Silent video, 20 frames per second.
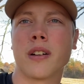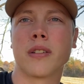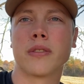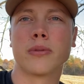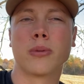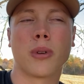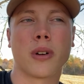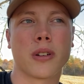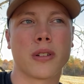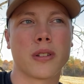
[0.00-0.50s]
of
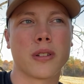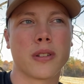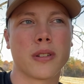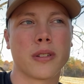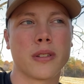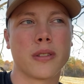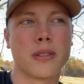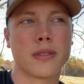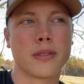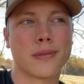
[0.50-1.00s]
what
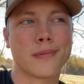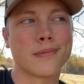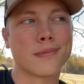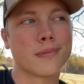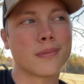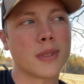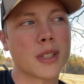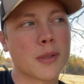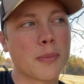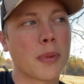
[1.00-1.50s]

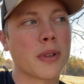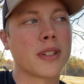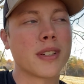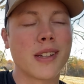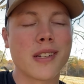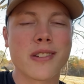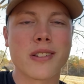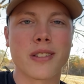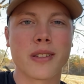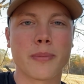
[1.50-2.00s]
is
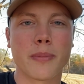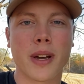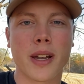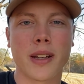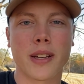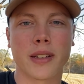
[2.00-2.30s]
potentially bedding.